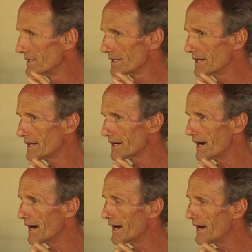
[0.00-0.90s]
You're
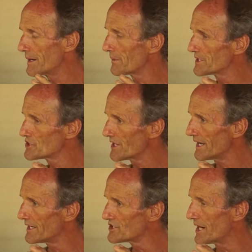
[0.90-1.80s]
like, I want to
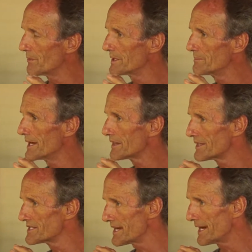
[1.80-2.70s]
change. I want to
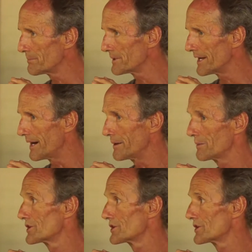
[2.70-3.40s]
make this happen now.